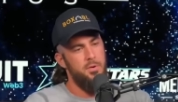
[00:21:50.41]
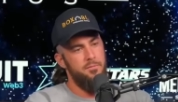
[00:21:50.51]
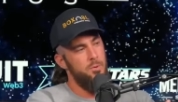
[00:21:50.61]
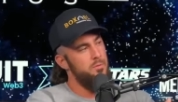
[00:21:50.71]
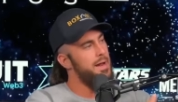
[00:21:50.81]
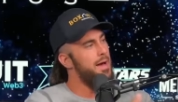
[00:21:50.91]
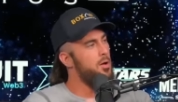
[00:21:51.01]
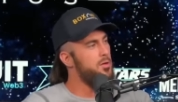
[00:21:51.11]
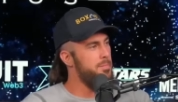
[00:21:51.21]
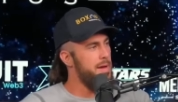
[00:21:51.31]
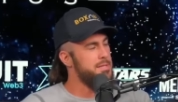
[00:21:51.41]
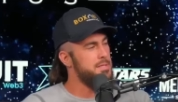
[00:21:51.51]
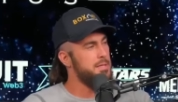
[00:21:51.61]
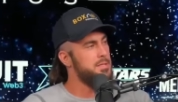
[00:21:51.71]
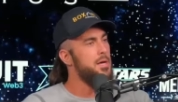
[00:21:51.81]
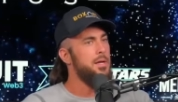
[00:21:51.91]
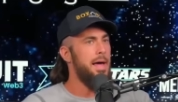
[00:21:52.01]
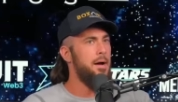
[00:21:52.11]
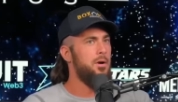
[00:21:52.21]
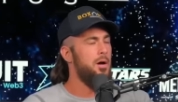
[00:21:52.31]
We've proven out all the basics. Mm-hmm.
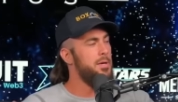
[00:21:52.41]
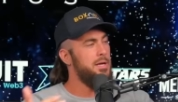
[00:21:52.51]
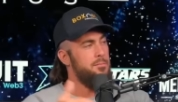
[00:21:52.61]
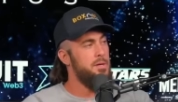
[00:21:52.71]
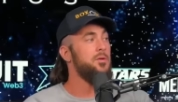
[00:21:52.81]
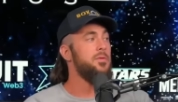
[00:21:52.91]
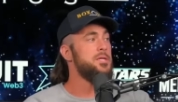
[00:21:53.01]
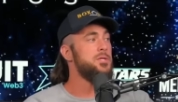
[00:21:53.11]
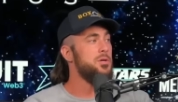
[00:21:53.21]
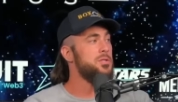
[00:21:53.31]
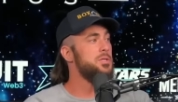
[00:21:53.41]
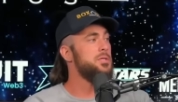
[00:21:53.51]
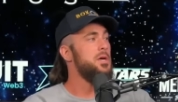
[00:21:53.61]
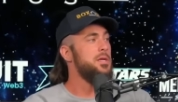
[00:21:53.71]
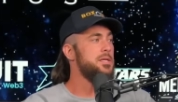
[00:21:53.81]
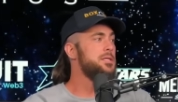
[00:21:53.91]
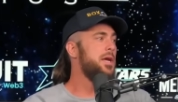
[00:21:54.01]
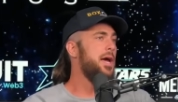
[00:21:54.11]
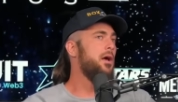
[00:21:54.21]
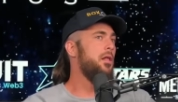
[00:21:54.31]
Now come and give me the resources to
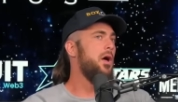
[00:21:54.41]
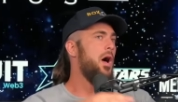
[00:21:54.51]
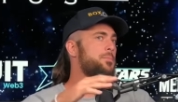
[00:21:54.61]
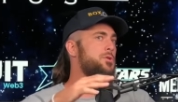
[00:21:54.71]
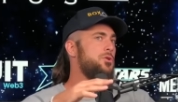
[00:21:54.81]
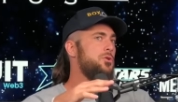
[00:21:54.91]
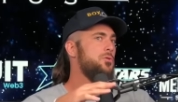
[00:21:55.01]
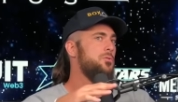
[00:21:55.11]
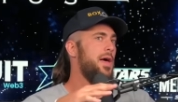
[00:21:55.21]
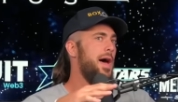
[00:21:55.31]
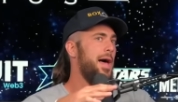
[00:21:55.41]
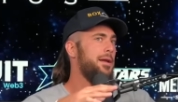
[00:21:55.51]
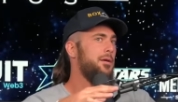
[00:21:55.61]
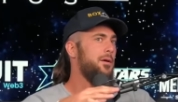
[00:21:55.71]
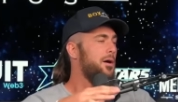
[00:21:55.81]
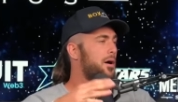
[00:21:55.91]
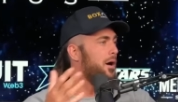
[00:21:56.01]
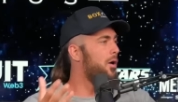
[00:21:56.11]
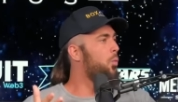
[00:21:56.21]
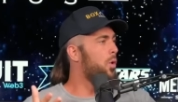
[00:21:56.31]
scale up to that
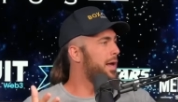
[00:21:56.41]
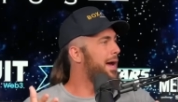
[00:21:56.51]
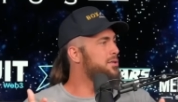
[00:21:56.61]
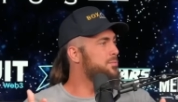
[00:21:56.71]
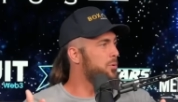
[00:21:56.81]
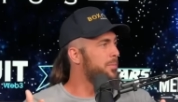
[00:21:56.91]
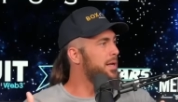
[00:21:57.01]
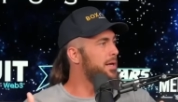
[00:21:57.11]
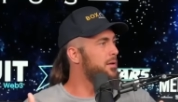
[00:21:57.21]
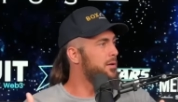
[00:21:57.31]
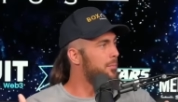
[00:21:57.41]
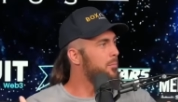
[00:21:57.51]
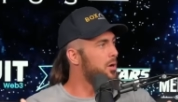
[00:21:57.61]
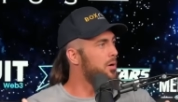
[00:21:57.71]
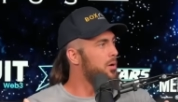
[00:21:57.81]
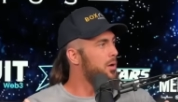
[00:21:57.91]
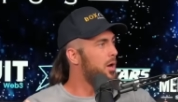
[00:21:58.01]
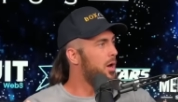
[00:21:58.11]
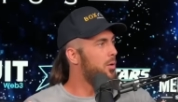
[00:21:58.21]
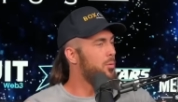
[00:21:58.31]
uh, one house per minute number,
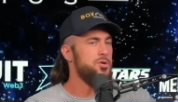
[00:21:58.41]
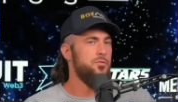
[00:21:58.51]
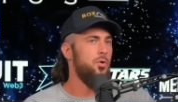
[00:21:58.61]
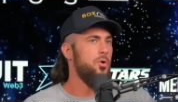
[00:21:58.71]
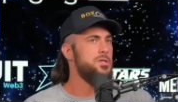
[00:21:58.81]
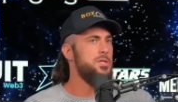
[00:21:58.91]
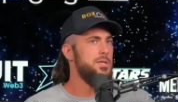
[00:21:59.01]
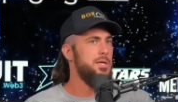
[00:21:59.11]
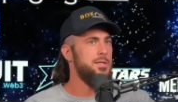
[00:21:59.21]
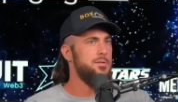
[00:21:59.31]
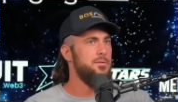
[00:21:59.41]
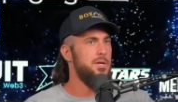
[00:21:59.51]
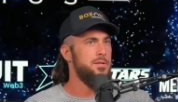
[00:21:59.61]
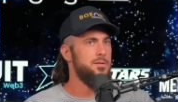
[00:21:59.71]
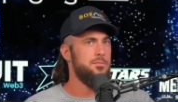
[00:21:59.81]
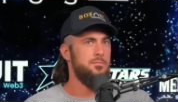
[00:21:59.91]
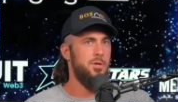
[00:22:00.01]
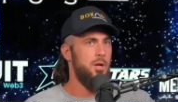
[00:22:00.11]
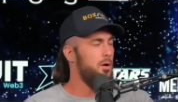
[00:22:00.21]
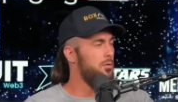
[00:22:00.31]
mm-hmm. uh, which of course is, is is
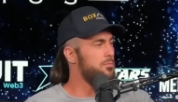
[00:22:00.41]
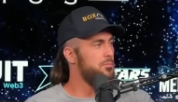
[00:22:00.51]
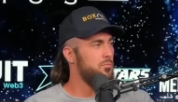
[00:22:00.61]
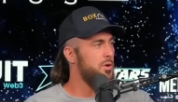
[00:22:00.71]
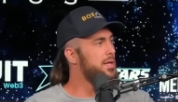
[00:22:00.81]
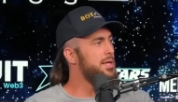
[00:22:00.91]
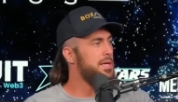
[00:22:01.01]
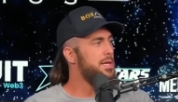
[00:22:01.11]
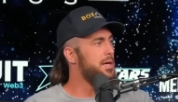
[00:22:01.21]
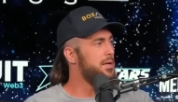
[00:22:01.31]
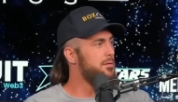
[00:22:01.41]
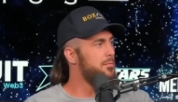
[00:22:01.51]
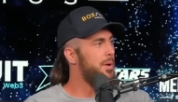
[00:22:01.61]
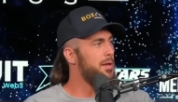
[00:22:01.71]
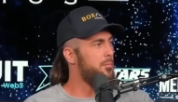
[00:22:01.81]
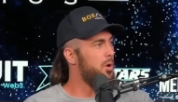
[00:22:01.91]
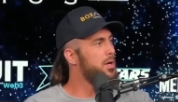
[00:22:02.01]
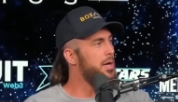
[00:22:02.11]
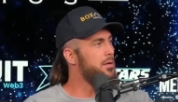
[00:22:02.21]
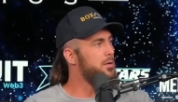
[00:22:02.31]
you know really needed by the
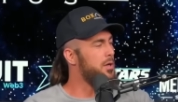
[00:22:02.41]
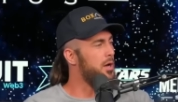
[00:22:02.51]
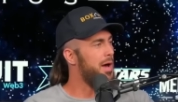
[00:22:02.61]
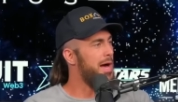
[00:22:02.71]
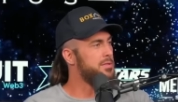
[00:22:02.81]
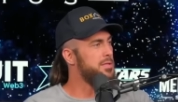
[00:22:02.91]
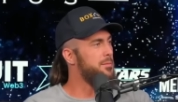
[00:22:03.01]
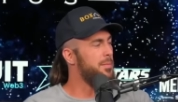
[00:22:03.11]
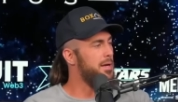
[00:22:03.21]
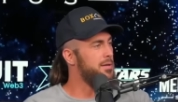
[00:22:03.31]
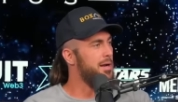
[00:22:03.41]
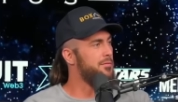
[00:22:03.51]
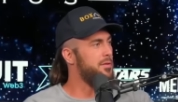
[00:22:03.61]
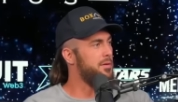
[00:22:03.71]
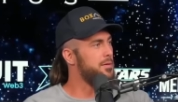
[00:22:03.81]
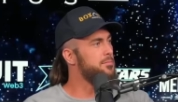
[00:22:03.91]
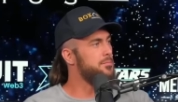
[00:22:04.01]
market, you know, housing demand and everything.